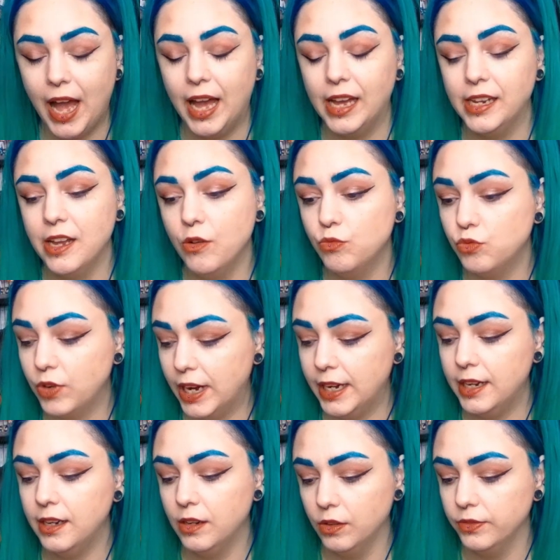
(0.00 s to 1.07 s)
I
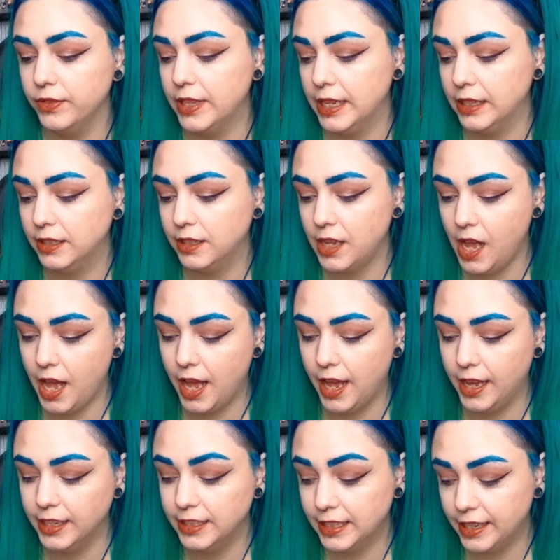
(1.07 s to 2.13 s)
really love this
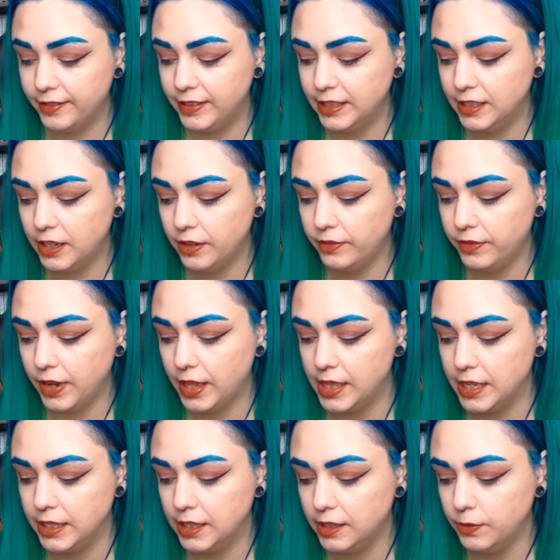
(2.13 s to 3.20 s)
series so far.
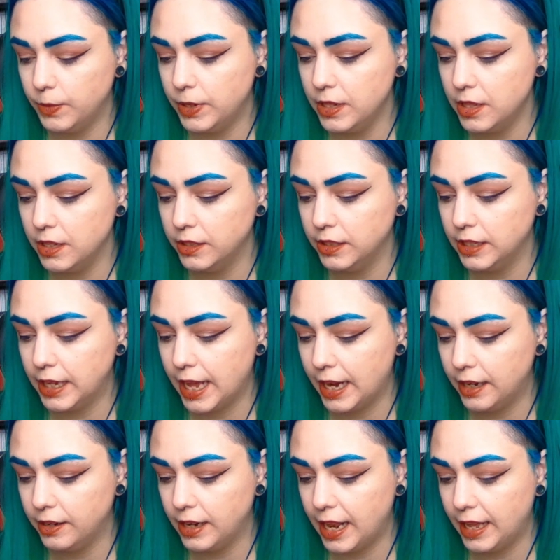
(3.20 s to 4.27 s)
This is one of those that
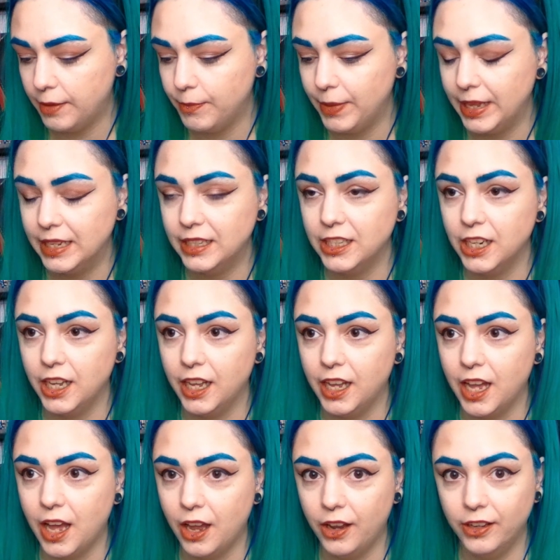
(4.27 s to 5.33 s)
kind of like makes
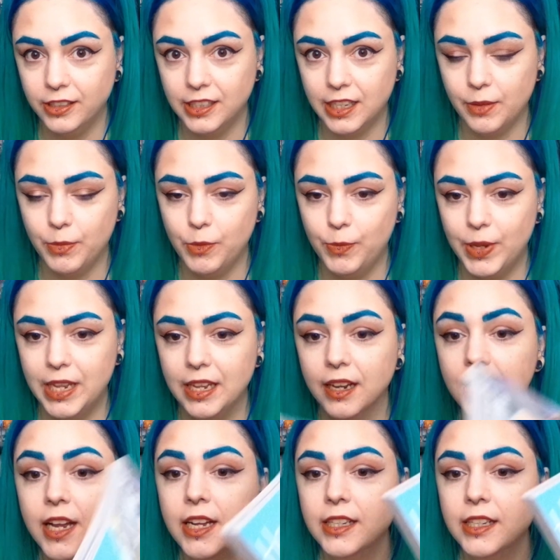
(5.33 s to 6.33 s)
your heart skip a beat.